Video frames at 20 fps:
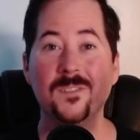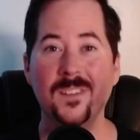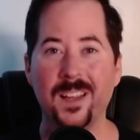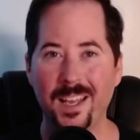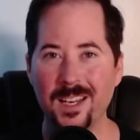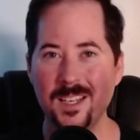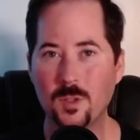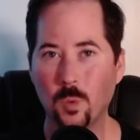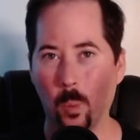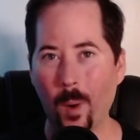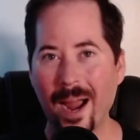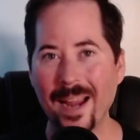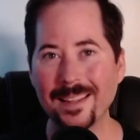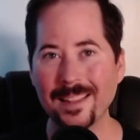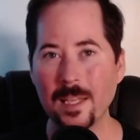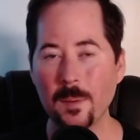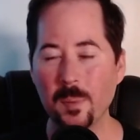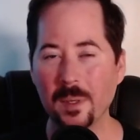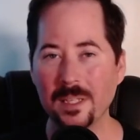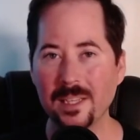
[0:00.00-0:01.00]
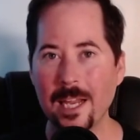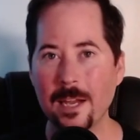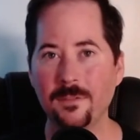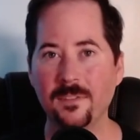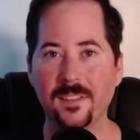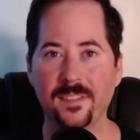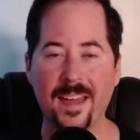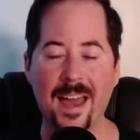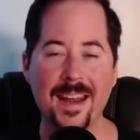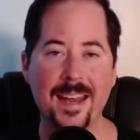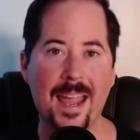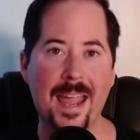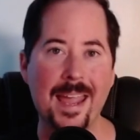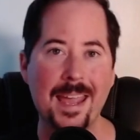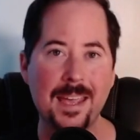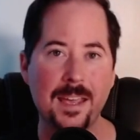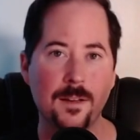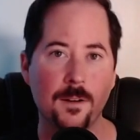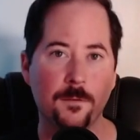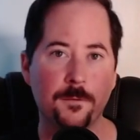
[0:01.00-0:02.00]
It is widely believed that
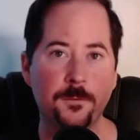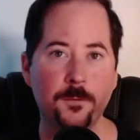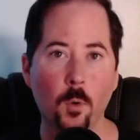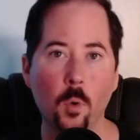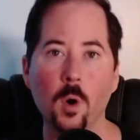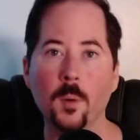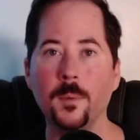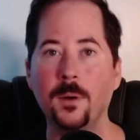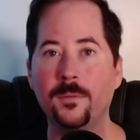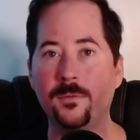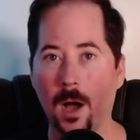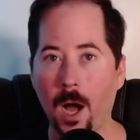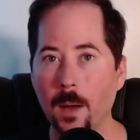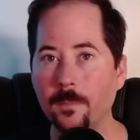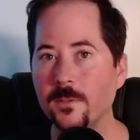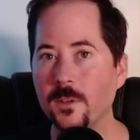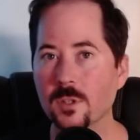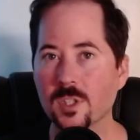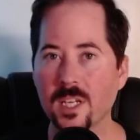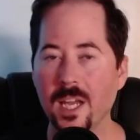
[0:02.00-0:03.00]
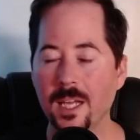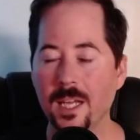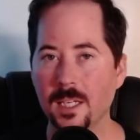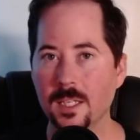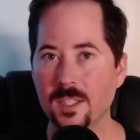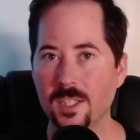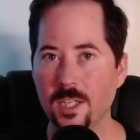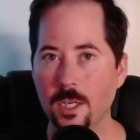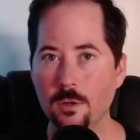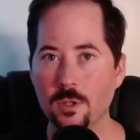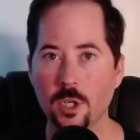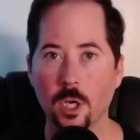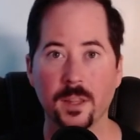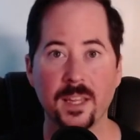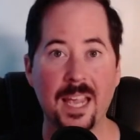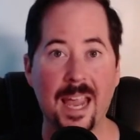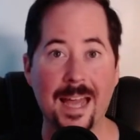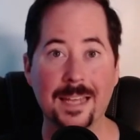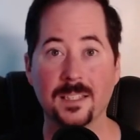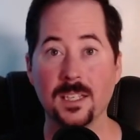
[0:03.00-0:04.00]
a form of obfuscate is used on
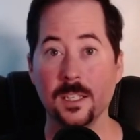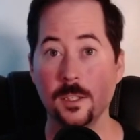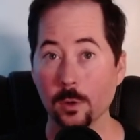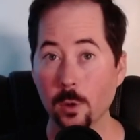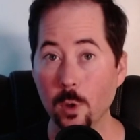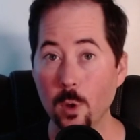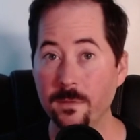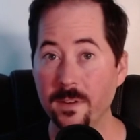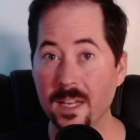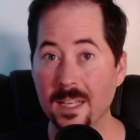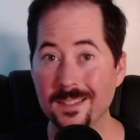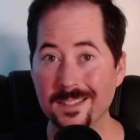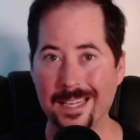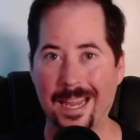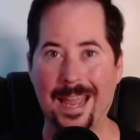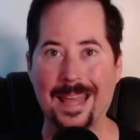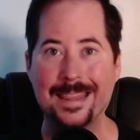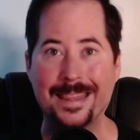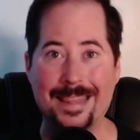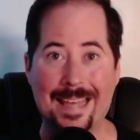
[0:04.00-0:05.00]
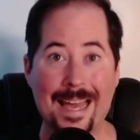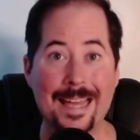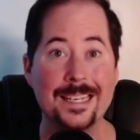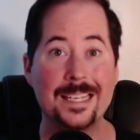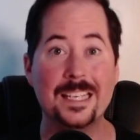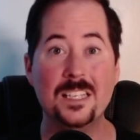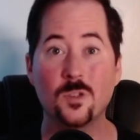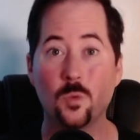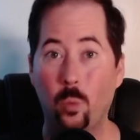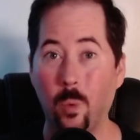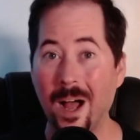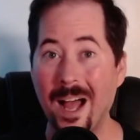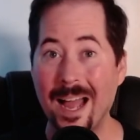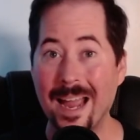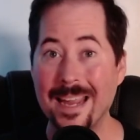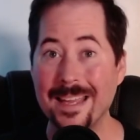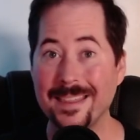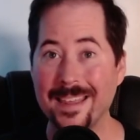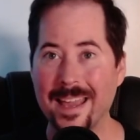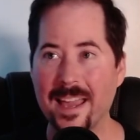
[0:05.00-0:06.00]
the Antediluvians, and that is
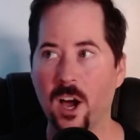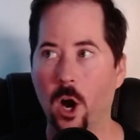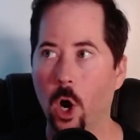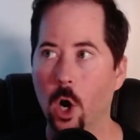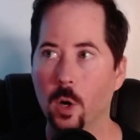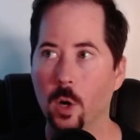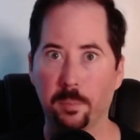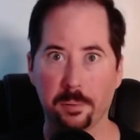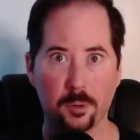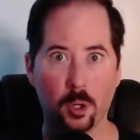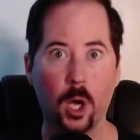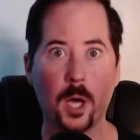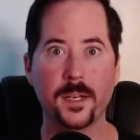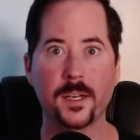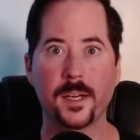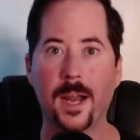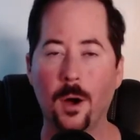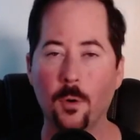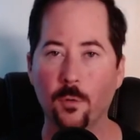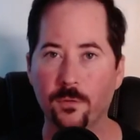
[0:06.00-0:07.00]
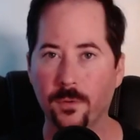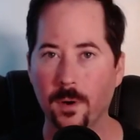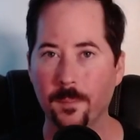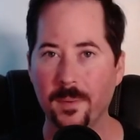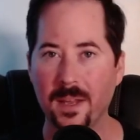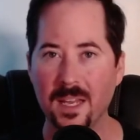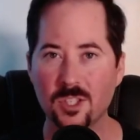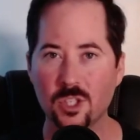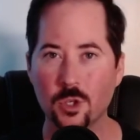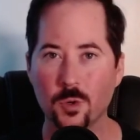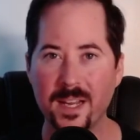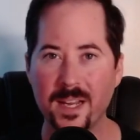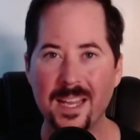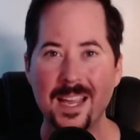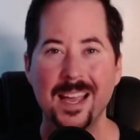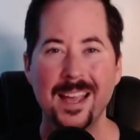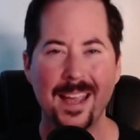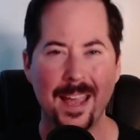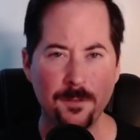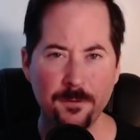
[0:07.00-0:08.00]
why they are blotted out from history
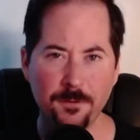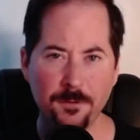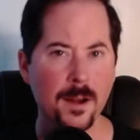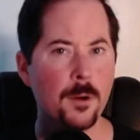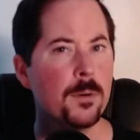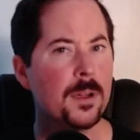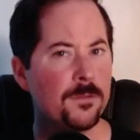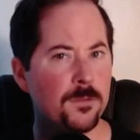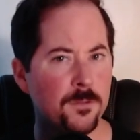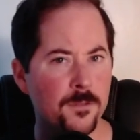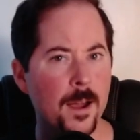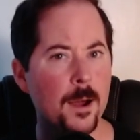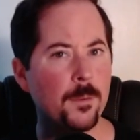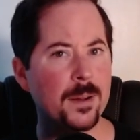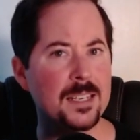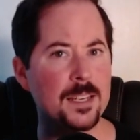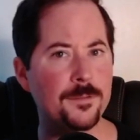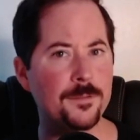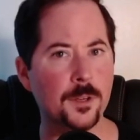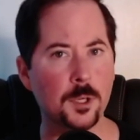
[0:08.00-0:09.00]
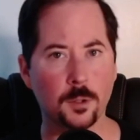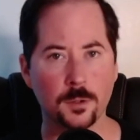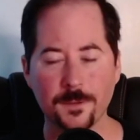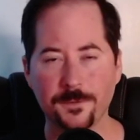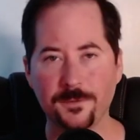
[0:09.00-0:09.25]
and very, very difficult to